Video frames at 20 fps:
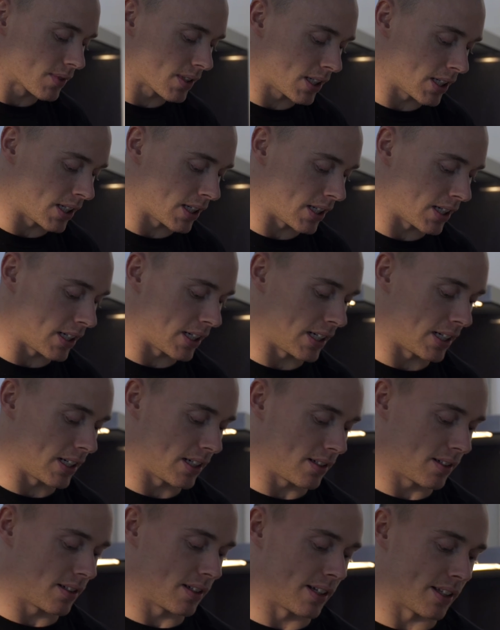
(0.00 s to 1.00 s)
Uh,
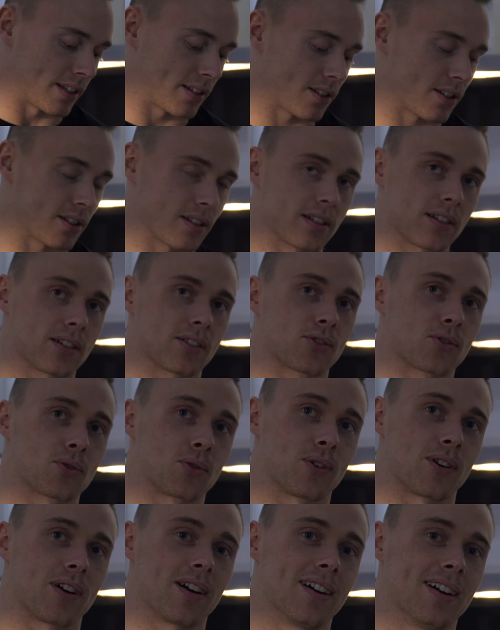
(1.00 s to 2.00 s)
it's
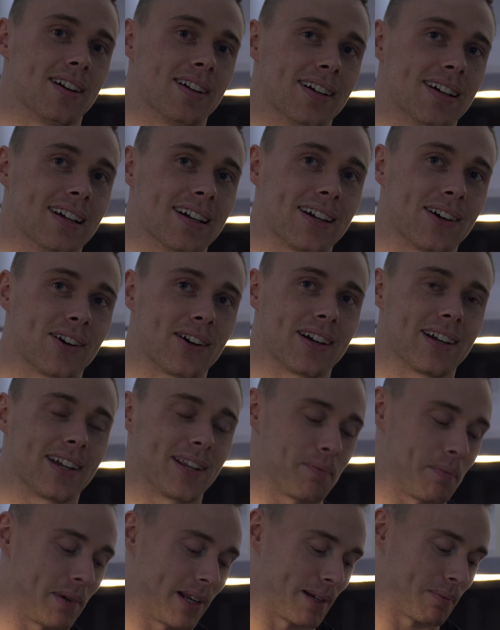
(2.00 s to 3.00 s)
sore
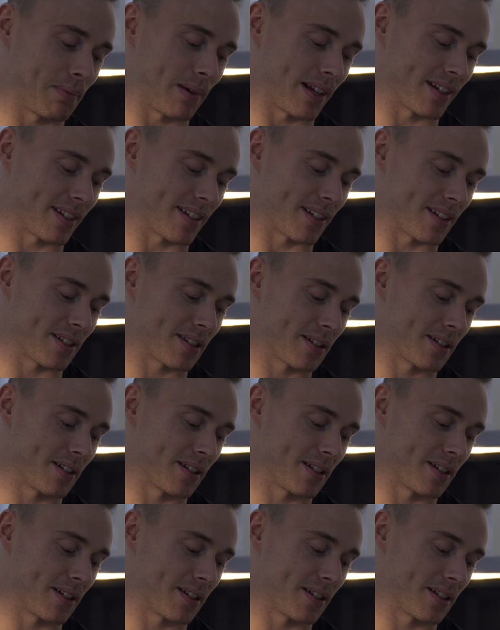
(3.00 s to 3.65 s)
in many places.